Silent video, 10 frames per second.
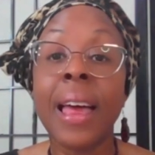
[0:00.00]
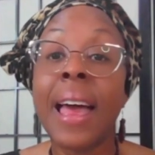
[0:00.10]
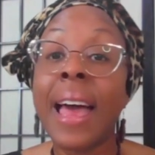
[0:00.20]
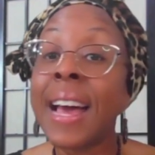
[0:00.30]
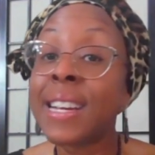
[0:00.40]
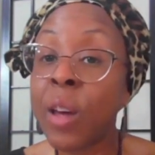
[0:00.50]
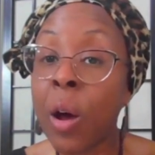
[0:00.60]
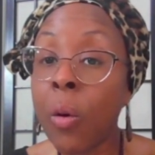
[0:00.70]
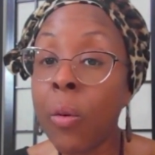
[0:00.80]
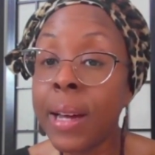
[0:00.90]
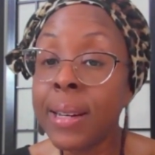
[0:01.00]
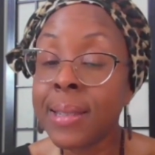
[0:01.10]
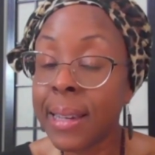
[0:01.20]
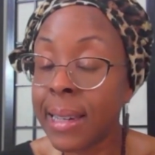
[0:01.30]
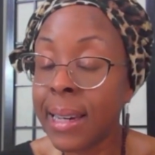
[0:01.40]
as always,
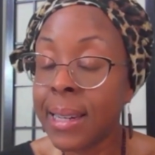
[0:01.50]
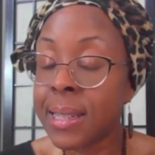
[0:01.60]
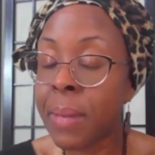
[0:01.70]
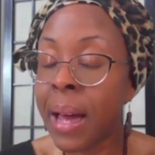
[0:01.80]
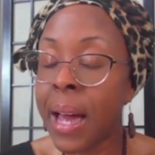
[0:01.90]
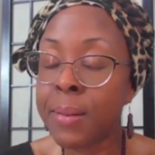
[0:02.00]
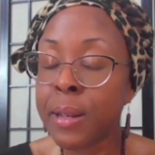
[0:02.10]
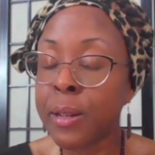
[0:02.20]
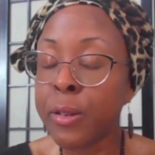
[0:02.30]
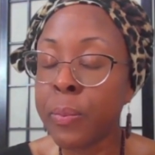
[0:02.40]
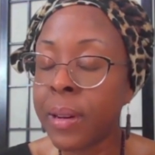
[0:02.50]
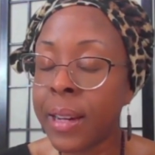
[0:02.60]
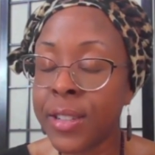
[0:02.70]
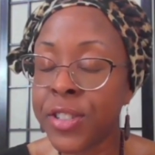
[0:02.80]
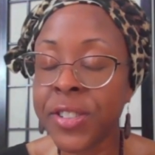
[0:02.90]
again, it's my absolute
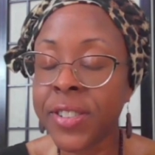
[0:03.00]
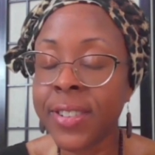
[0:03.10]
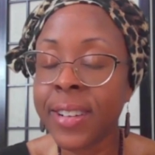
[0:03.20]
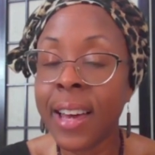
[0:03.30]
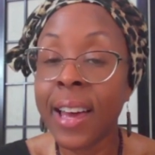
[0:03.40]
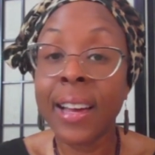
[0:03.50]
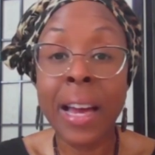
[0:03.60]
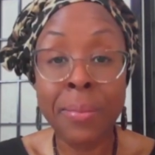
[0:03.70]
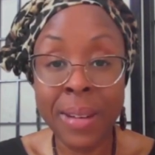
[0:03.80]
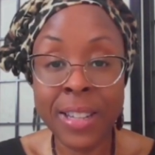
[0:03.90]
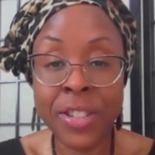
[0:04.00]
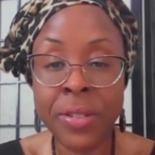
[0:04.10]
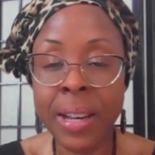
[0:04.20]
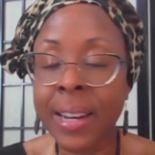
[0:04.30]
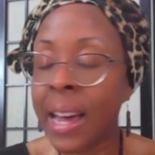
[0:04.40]
pleasure. God bless
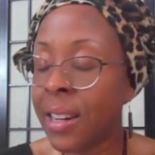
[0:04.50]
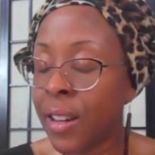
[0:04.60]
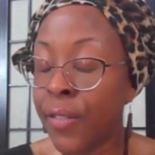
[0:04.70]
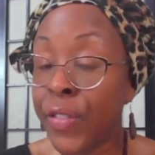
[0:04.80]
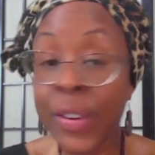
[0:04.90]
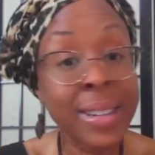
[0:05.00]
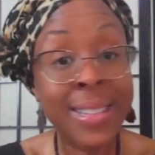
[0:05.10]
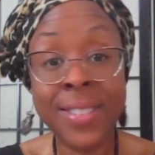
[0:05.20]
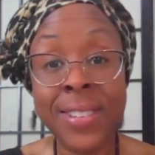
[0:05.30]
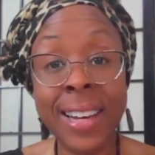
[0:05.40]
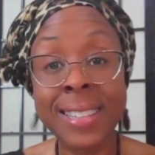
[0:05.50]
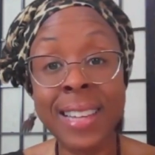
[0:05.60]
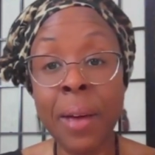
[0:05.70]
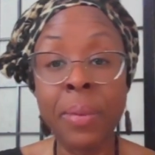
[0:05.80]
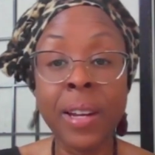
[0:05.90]
you and I love you. Until next
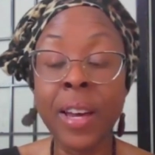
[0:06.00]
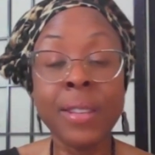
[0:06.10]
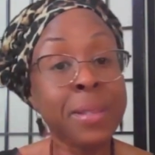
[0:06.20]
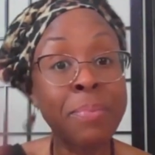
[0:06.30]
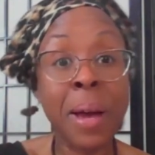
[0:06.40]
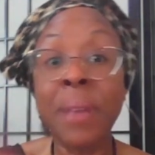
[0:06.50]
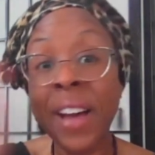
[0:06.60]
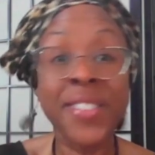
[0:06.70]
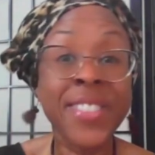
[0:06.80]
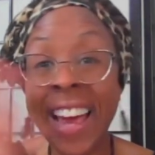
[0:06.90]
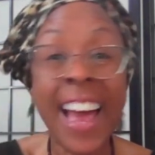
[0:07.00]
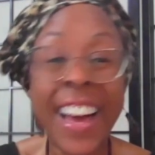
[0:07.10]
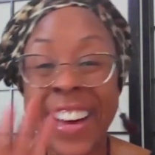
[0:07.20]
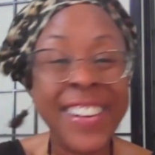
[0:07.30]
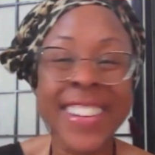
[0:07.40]
time, beloveds, bye-bye for
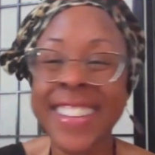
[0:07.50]
now.